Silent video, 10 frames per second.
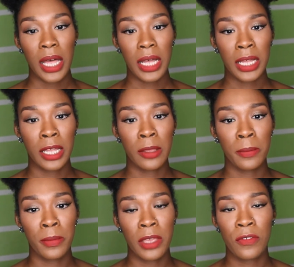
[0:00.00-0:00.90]

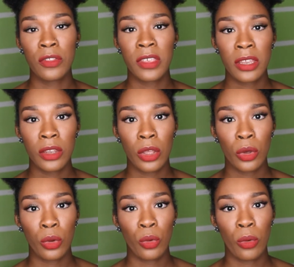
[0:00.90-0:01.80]
If you didn't
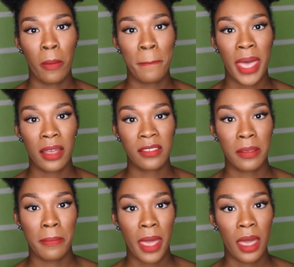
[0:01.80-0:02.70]
know, Back
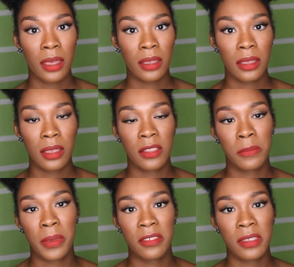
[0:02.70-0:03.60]
to Mac, it's
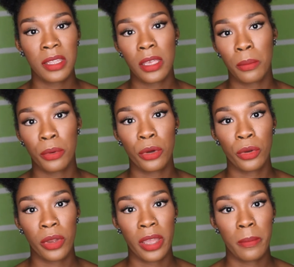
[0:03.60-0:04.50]
basically a
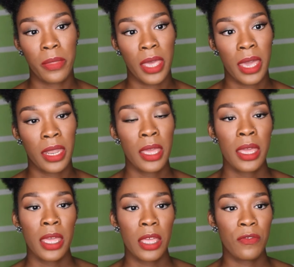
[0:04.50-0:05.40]
program that
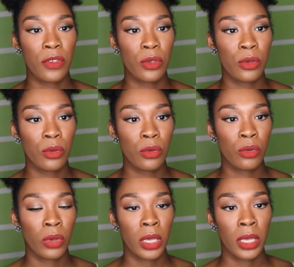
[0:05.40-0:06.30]
if you